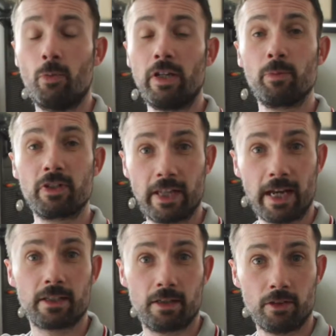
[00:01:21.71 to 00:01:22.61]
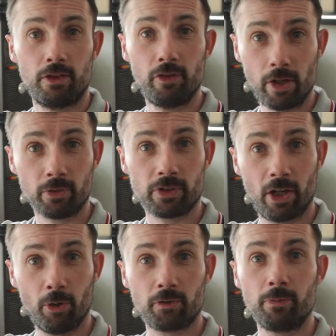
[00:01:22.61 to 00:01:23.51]
we can protect neuronal
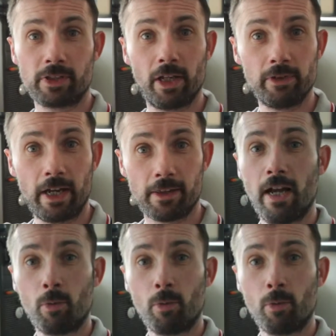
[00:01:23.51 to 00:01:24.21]
cells from cell death.